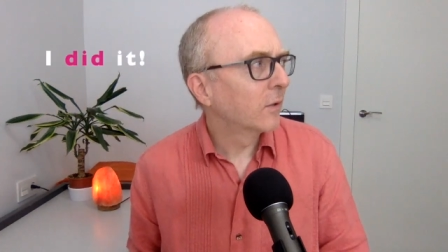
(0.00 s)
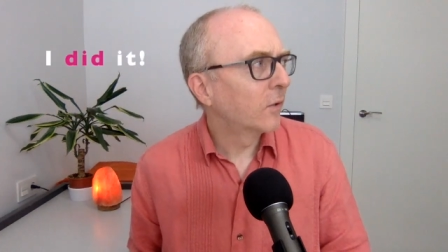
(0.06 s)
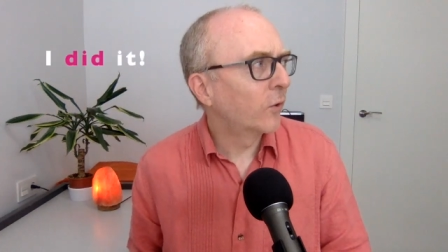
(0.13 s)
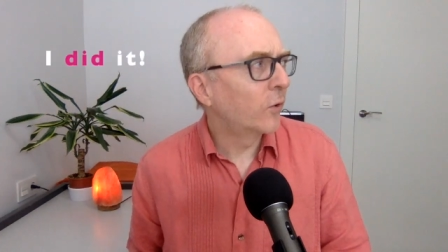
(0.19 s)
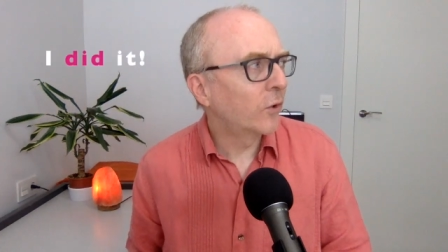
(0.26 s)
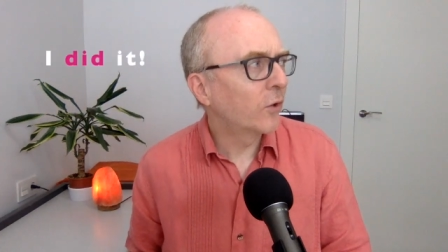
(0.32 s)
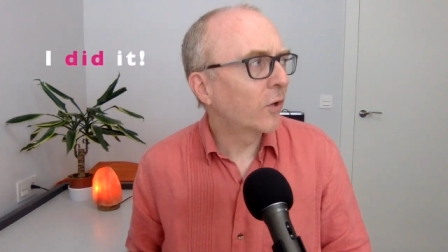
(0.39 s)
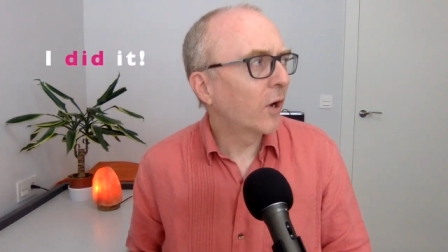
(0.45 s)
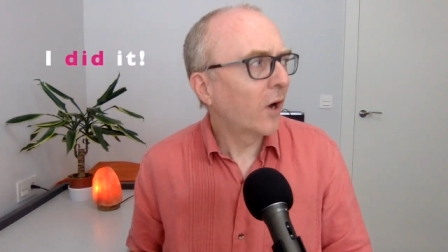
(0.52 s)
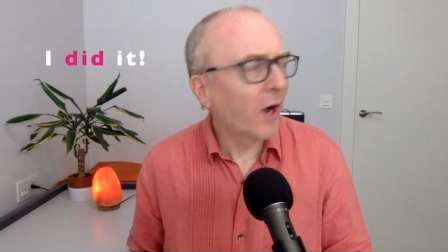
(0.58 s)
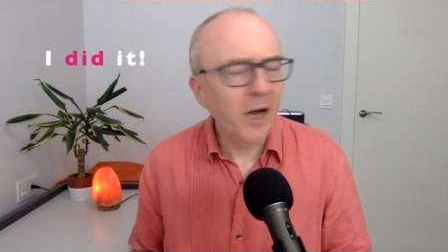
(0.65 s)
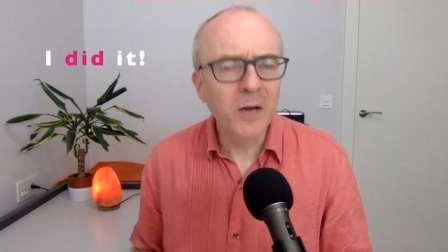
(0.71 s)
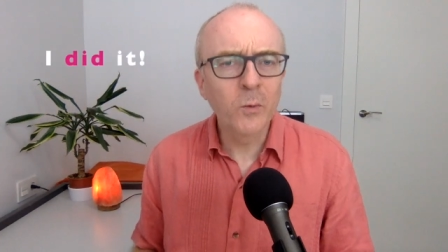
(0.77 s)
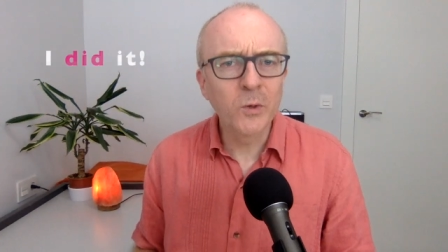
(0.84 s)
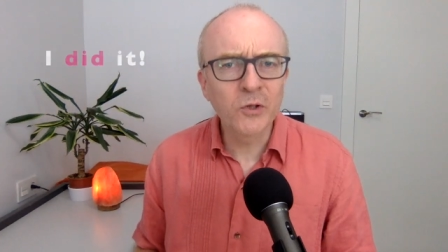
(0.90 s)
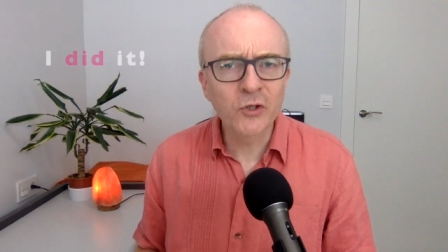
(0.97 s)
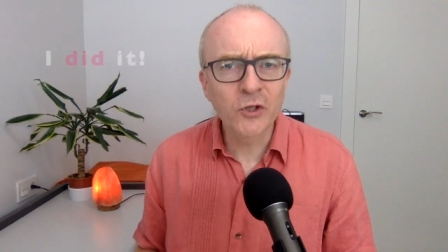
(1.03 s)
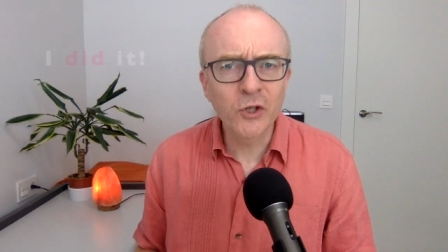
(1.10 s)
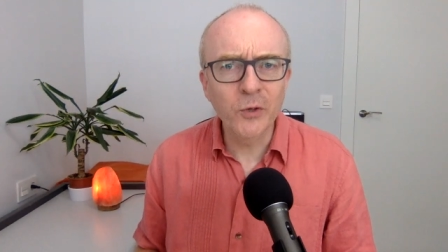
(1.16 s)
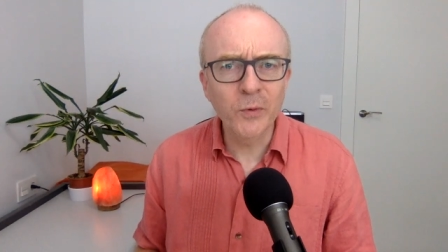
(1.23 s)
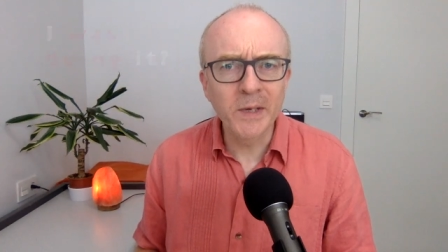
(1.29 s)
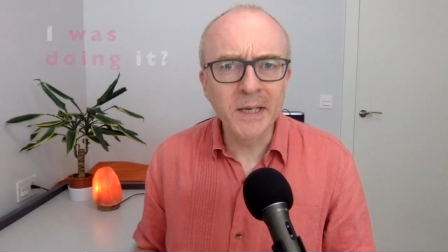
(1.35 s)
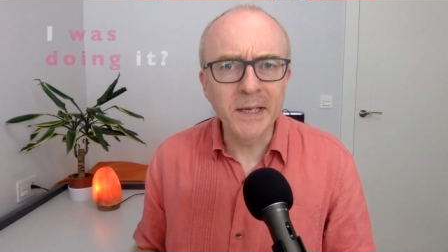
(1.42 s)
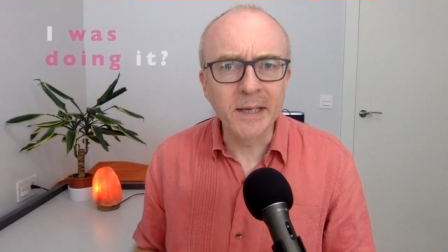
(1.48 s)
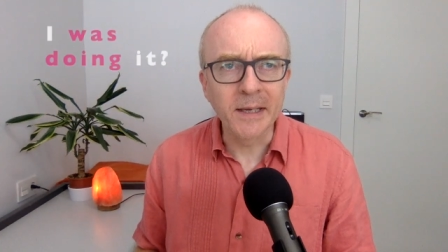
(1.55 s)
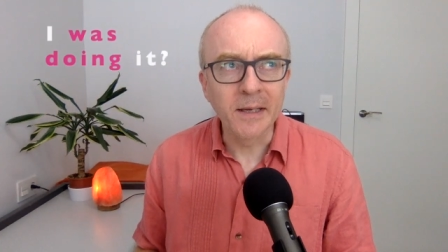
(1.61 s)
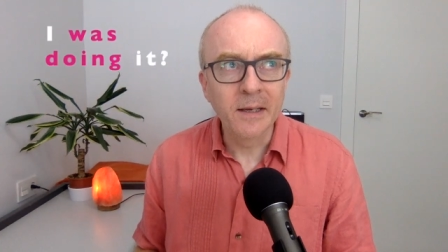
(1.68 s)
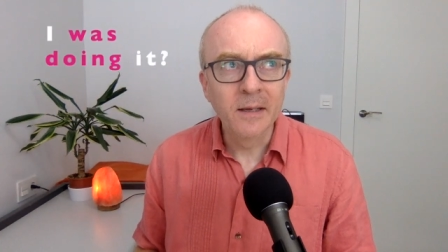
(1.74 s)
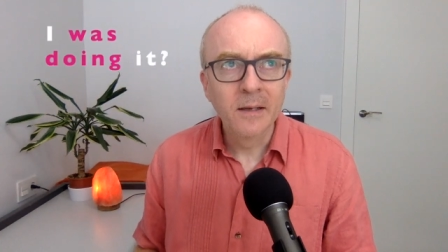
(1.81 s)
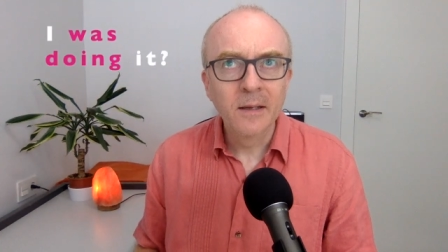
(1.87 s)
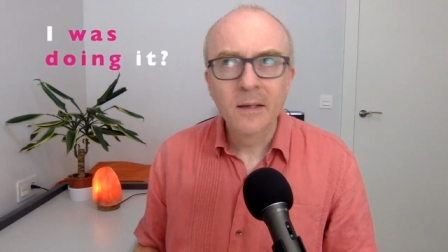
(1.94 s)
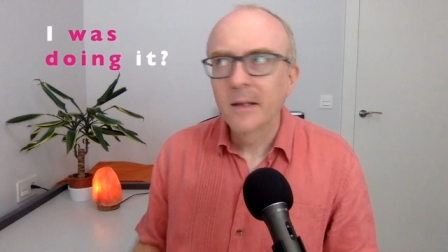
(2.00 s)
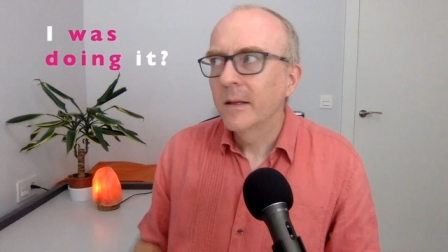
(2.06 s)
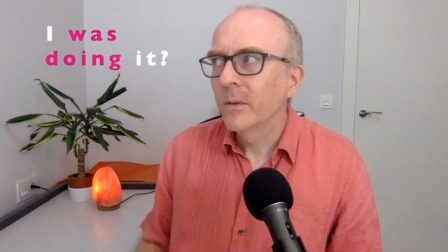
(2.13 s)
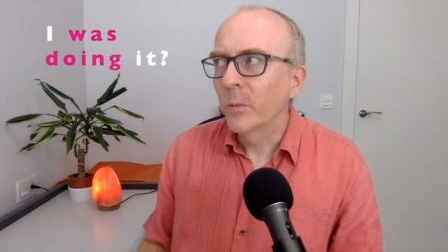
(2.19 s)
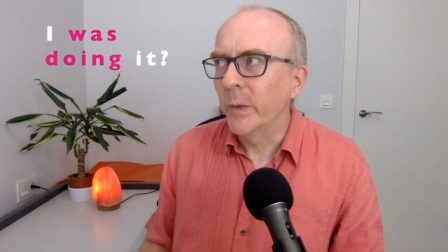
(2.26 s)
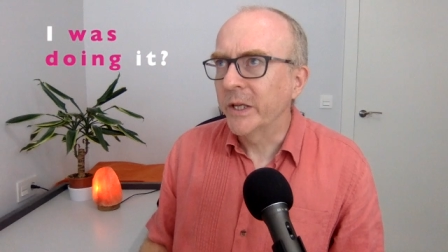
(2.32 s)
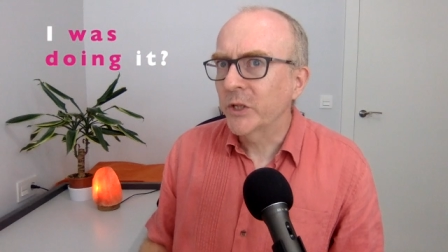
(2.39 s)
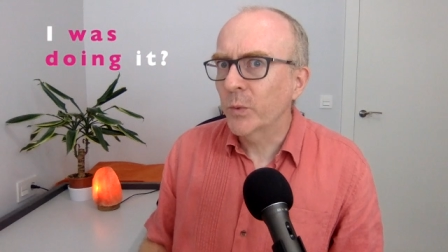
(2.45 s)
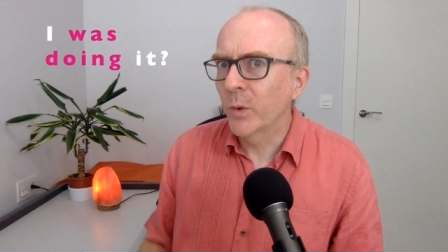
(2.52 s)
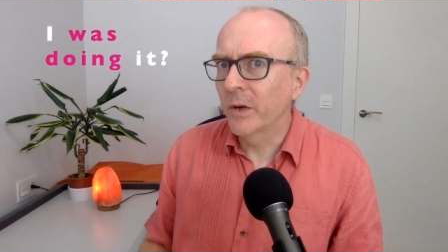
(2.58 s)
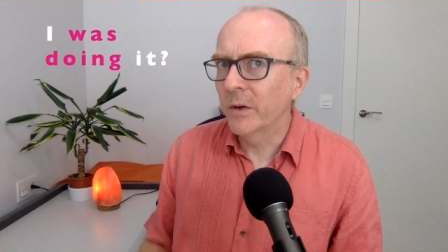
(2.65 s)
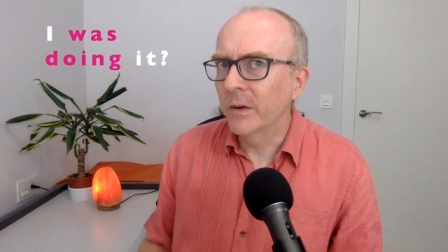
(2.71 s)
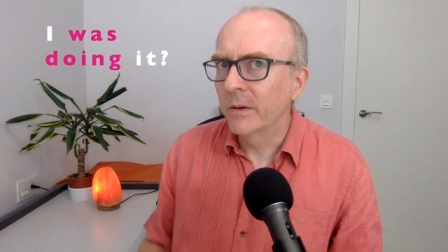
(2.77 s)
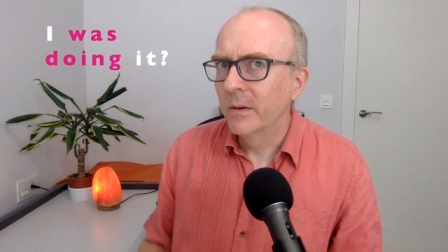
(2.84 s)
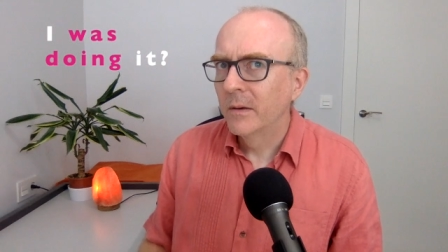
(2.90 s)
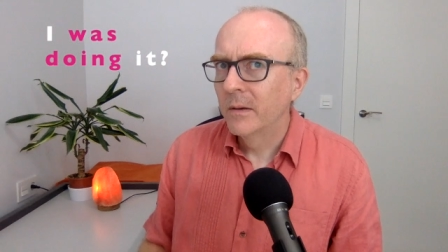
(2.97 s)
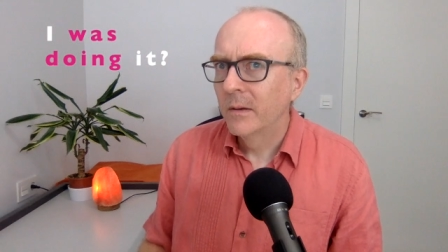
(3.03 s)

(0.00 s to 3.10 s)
Or I was doing it. Which one?